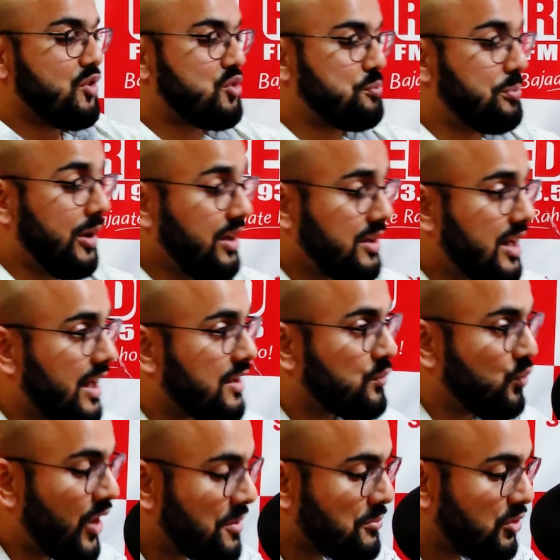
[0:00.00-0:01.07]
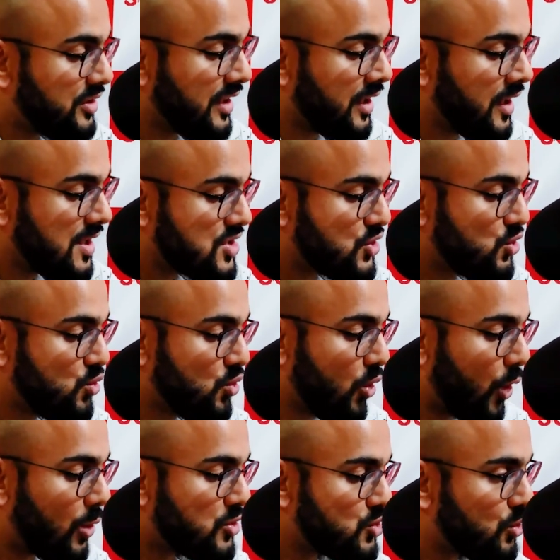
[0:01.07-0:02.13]
But one more thing is, you
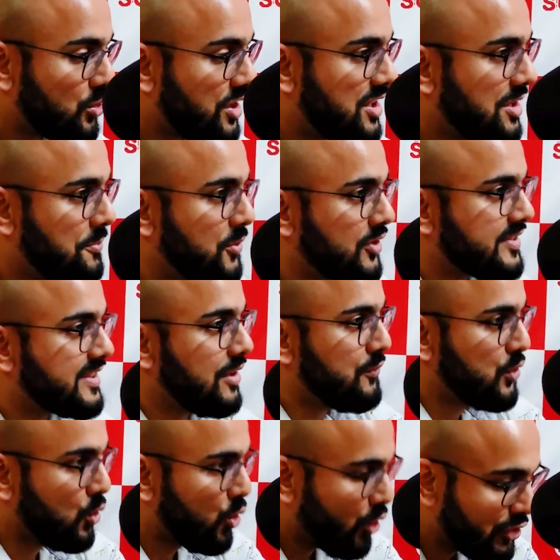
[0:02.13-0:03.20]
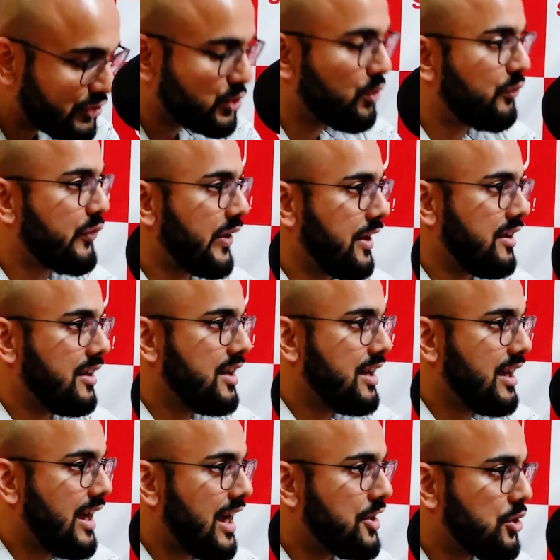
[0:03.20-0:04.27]
also keep yourself, you look so fit
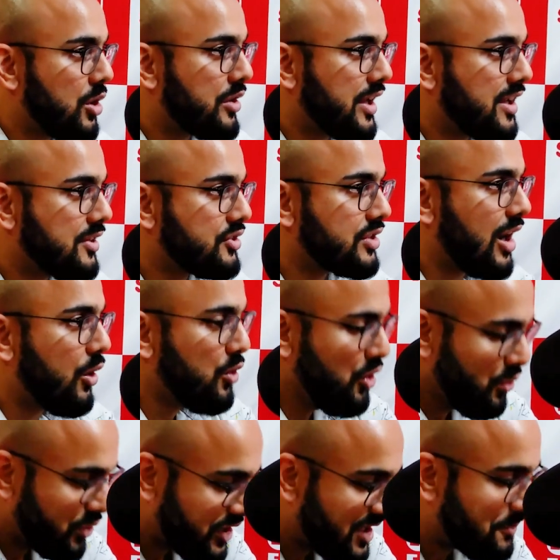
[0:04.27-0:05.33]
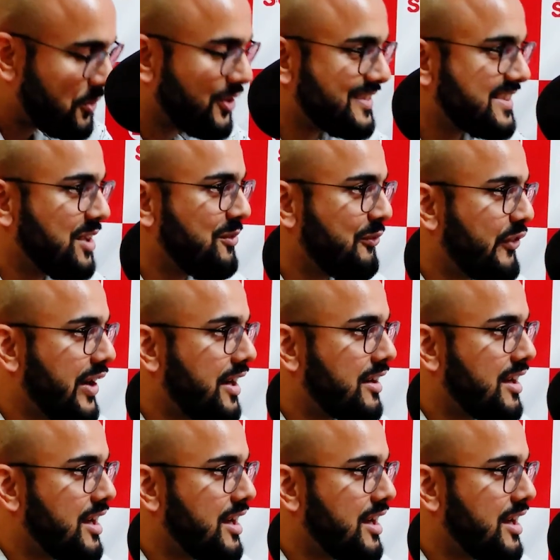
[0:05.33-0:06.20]
at your age. How do you keep yourself fit?